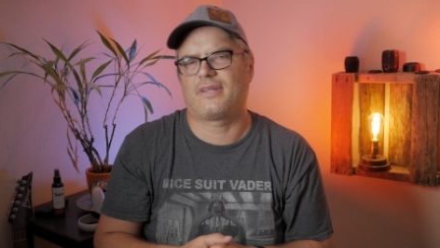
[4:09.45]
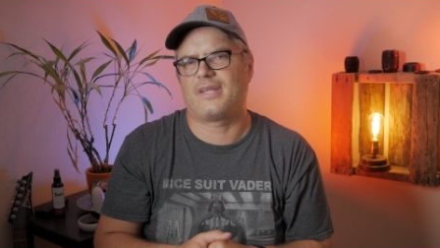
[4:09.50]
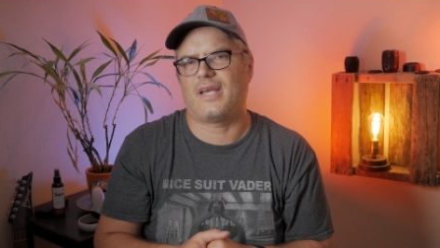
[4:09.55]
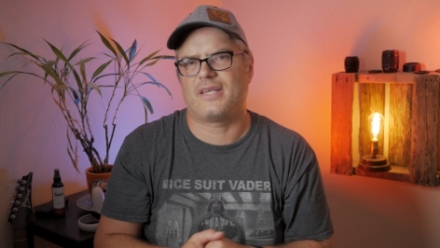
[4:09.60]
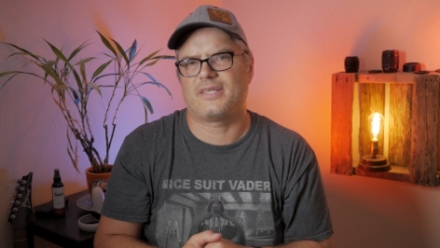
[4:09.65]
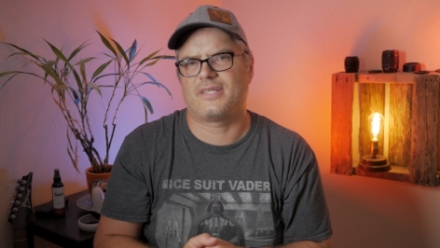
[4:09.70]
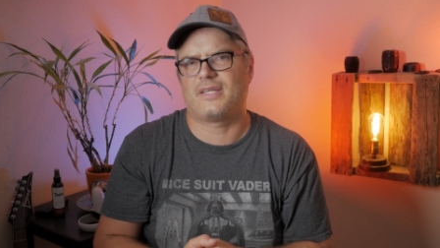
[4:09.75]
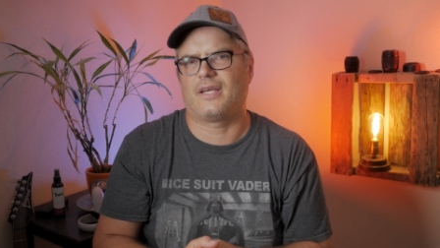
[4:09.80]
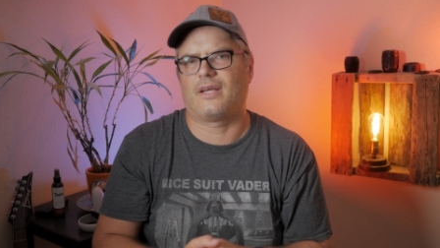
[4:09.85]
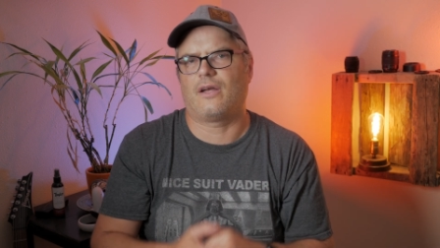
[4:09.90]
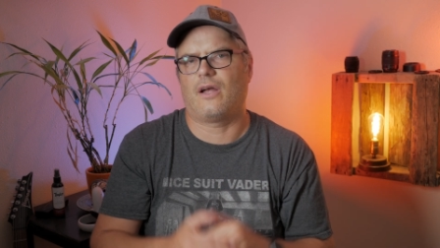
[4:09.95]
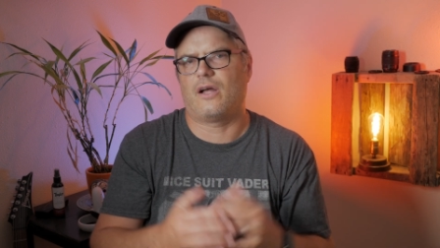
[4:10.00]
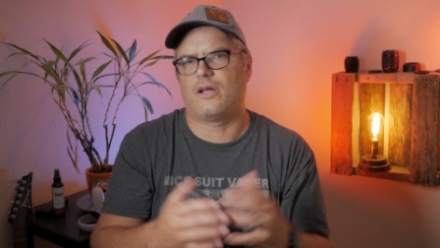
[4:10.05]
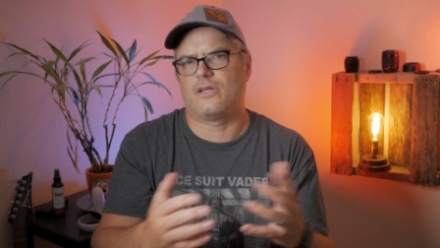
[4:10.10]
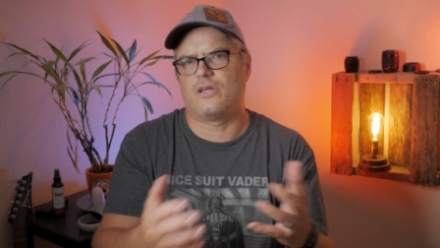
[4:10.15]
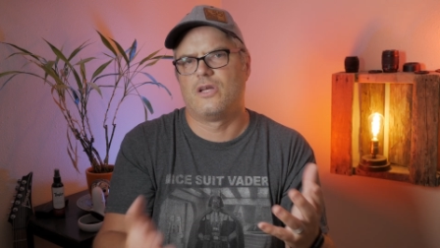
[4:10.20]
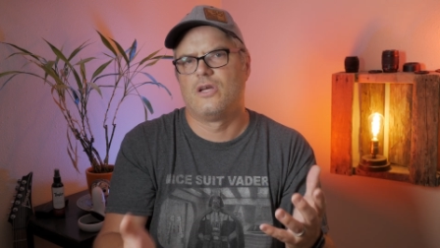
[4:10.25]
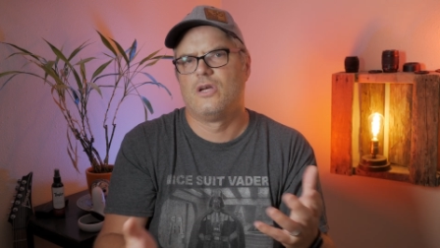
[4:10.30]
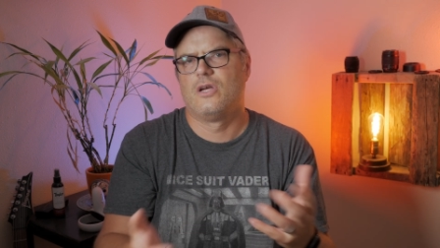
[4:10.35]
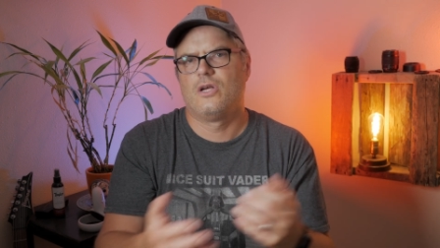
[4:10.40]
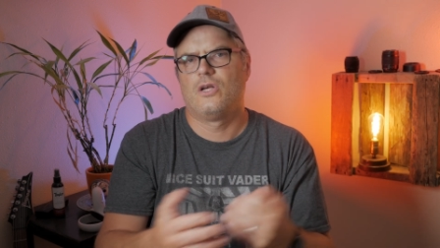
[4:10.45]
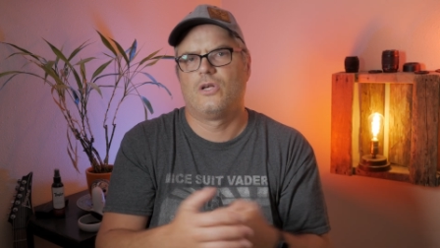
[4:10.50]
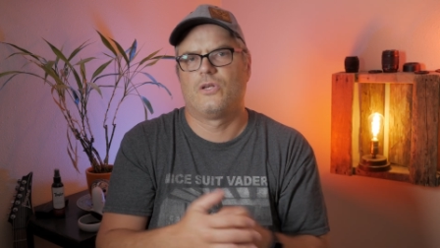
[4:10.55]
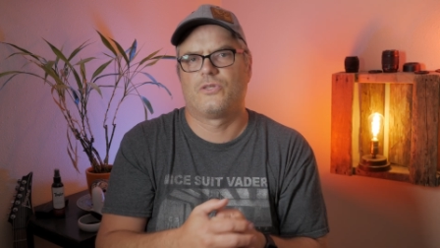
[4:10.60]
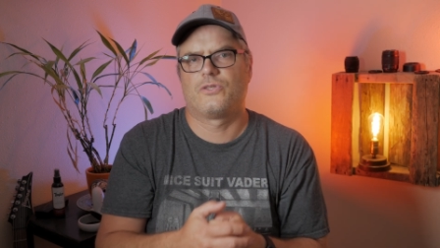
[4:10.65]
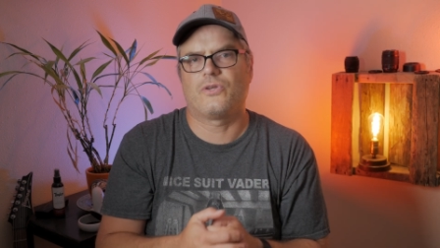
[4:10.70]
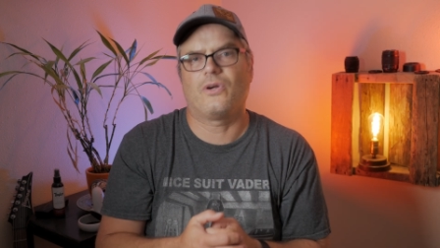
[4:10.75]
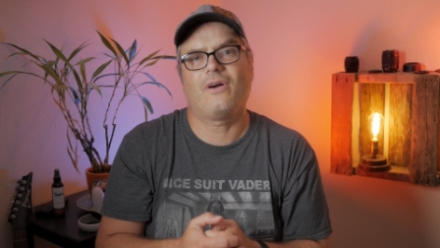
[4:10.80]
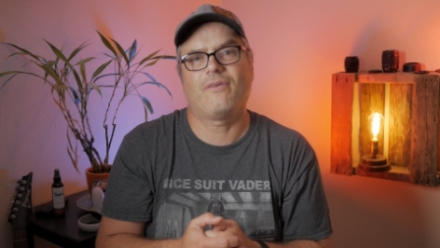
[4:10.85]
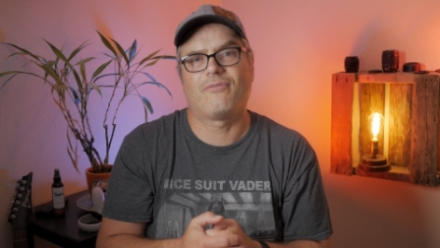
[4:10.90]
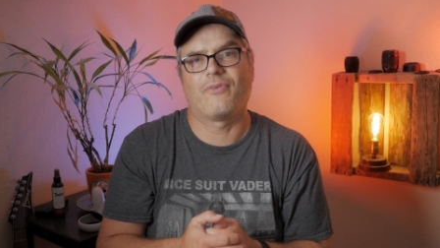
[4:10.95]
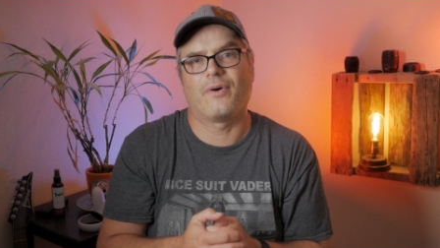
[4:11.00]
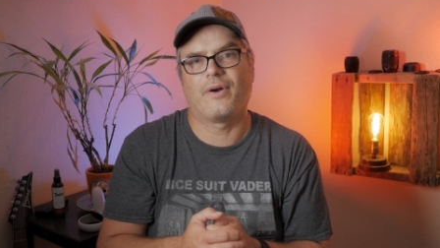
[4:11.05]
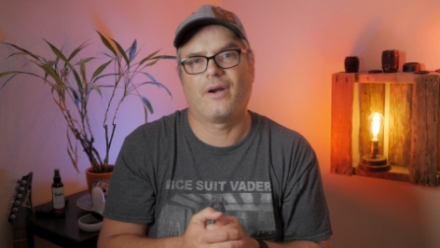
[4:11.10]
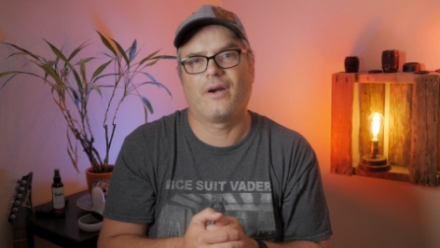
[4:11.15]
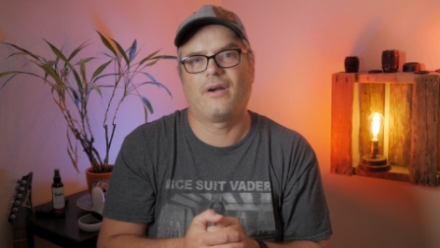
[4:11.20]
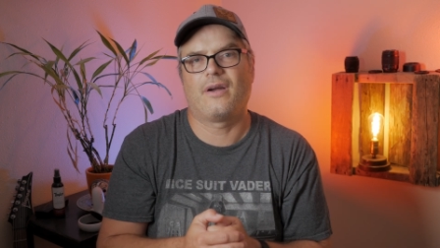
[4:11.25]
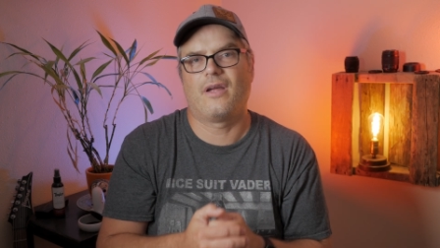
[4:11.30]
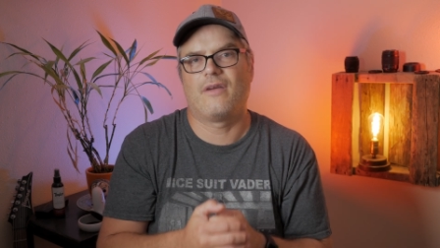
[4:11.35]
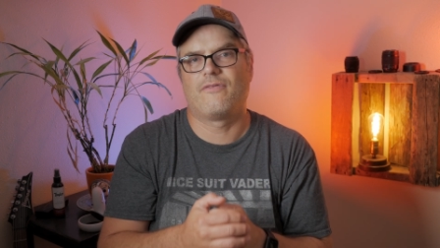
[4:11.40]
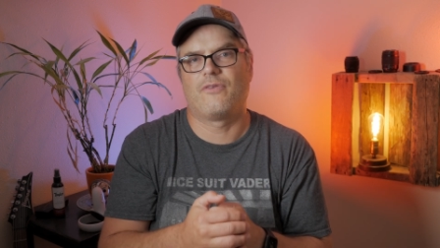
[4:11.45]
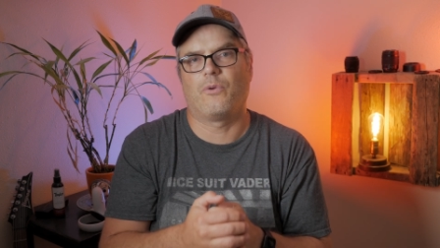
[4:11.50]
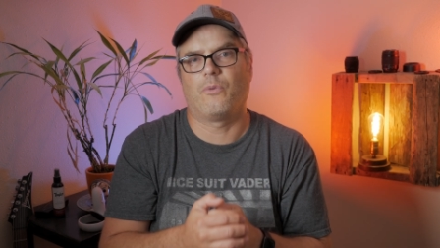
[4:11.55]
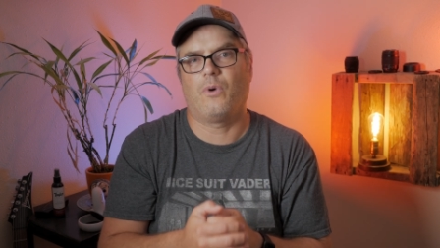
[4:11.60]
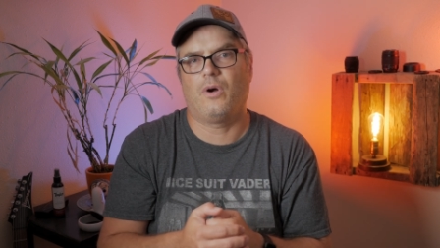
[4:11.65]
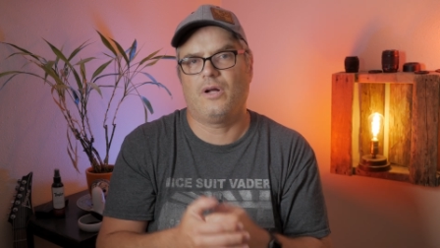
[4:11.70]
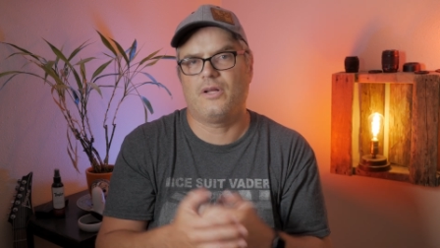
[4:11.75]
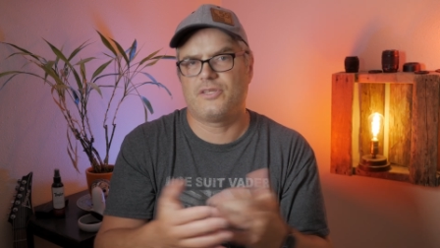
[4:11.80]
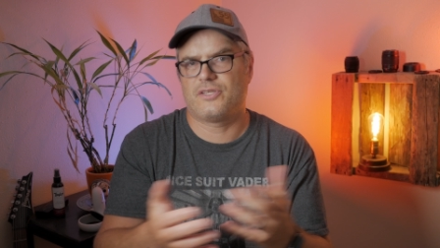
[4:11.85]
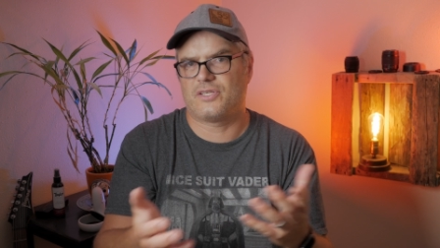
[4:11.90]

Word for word: testing on software if you want.